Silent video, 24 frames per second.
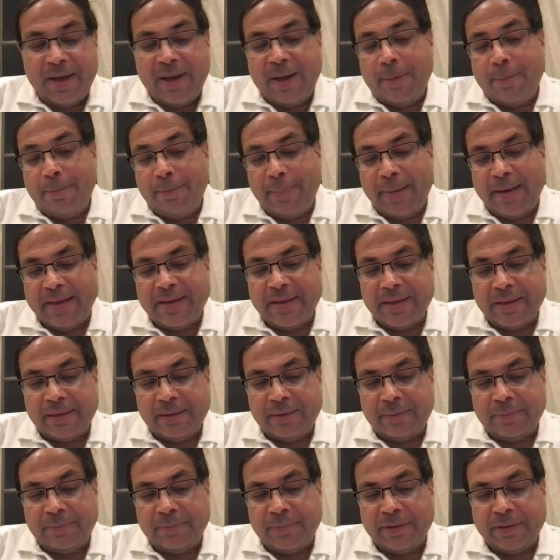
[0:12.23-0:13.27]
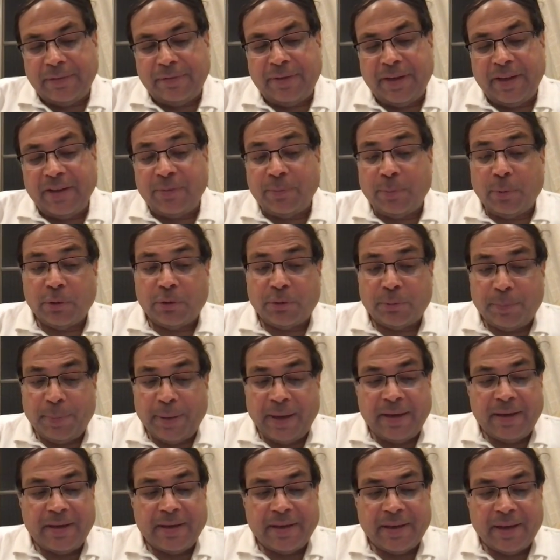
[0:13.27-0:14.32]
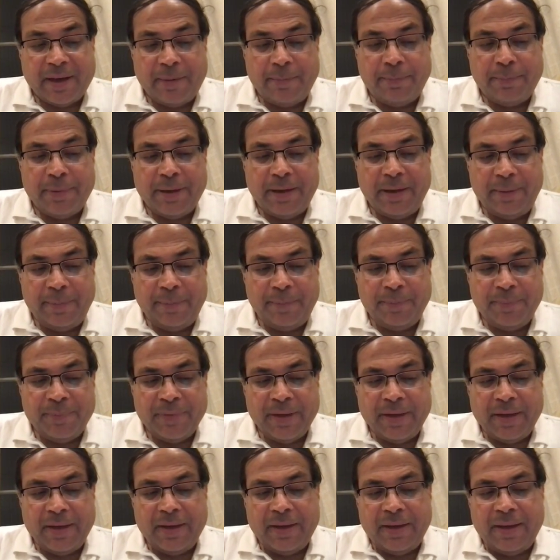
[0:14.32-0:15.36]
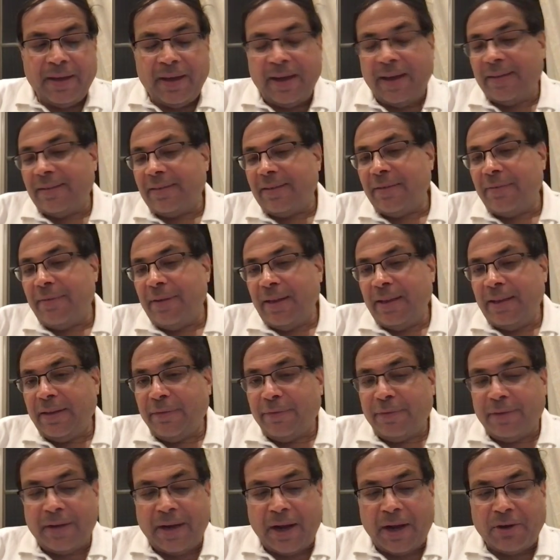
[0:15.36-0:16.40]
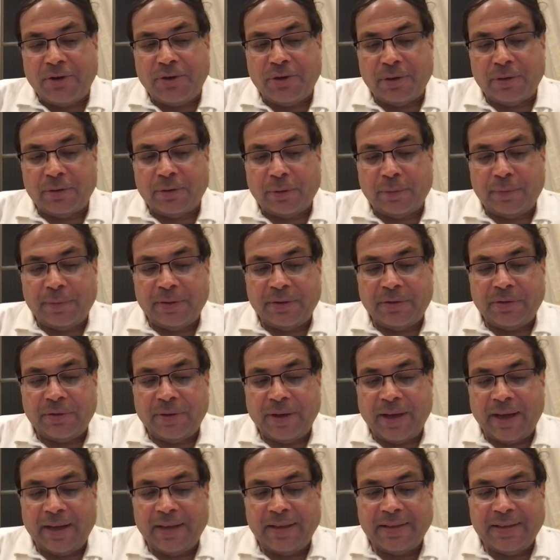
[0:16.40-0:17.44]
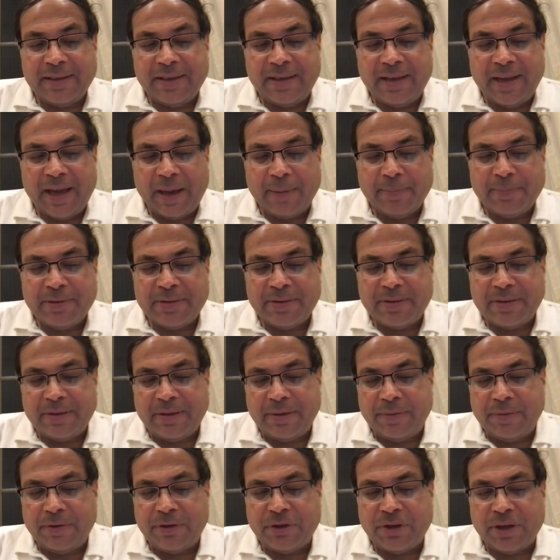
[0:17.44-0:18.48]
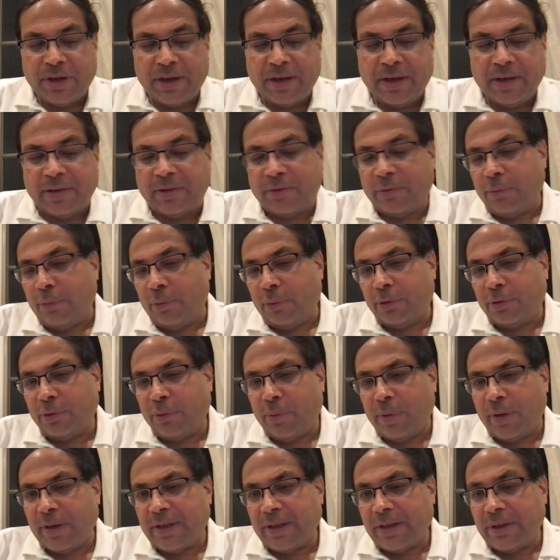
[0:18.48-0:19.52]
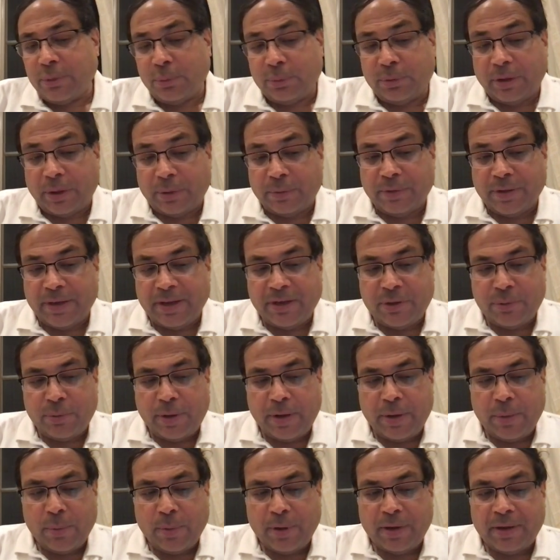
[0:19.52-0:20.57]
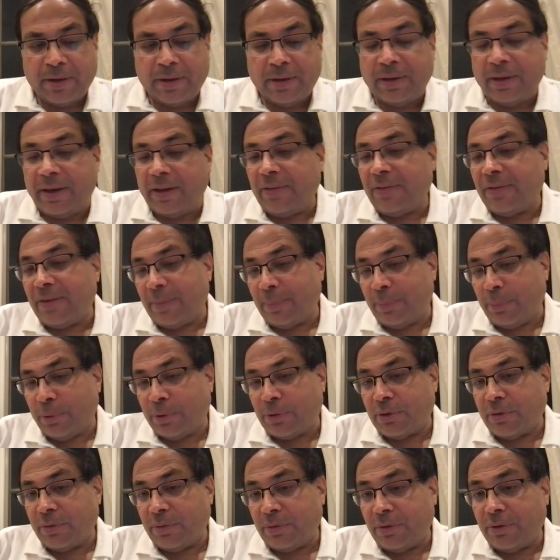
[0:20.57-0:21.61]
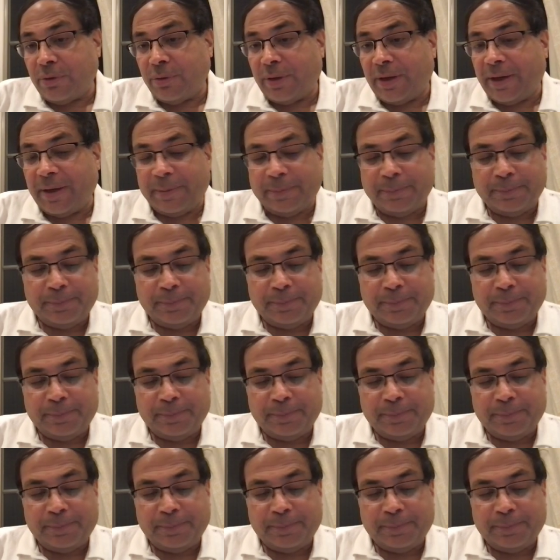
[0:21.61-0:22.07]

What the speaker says: Meta, the Facebook's parent company, has revealed the financials of its Reality Labs division in its fourth quarter 2021 earnings report today.